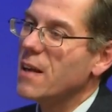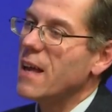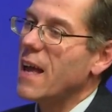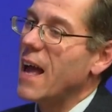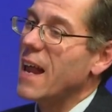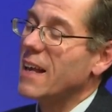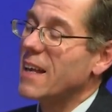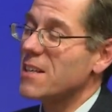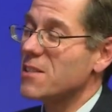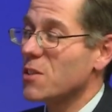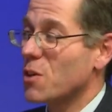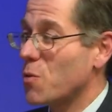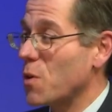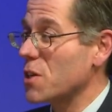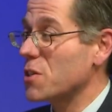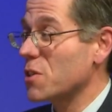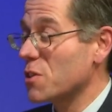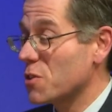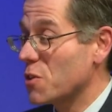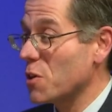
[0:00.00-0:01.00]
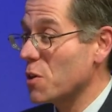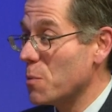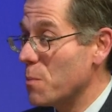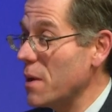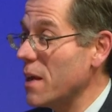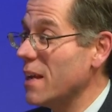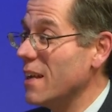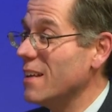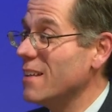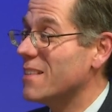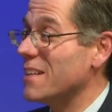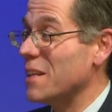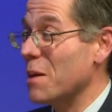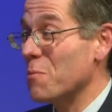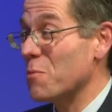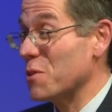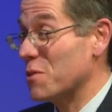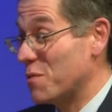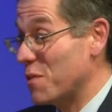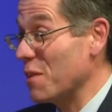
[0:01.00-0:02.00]
And I guess the question is going to be, the
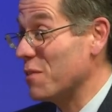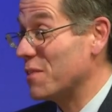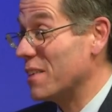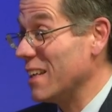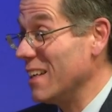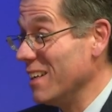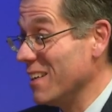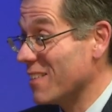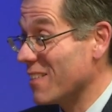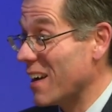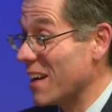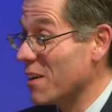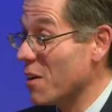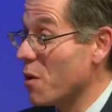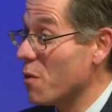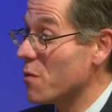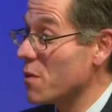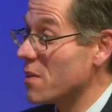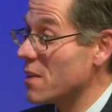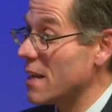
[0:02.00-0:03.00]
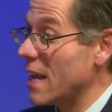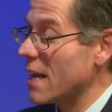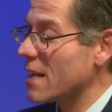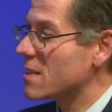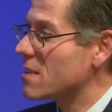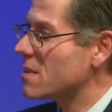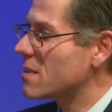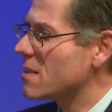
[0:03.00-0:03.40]
number is 50, yep. right, over the next